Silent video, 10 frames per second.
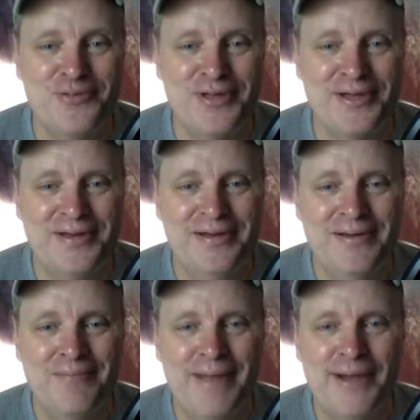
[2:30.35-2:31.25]
You think
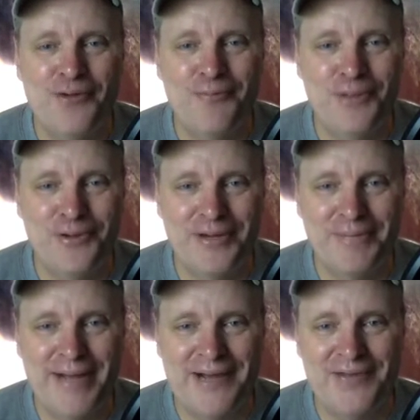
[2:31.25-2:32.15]
Michael
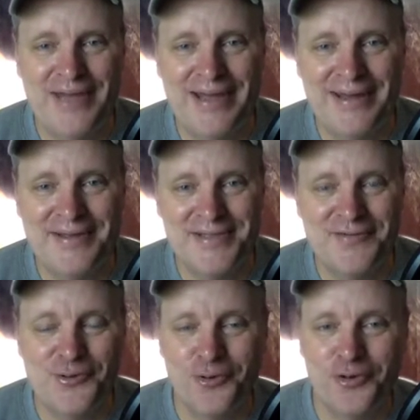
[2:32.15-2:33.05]
Milken back in the 80s,
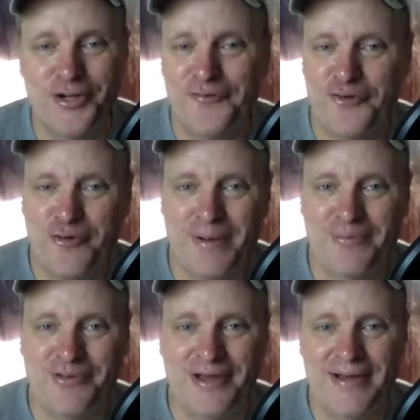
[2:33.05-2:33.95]
if you're old enough to
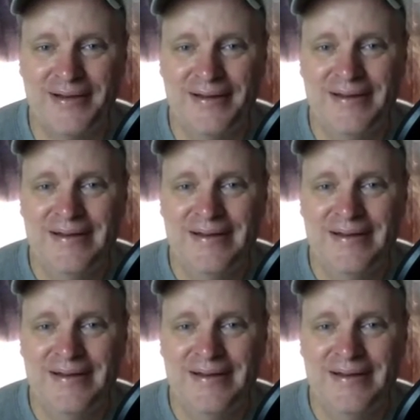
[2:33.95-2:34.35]
remember that.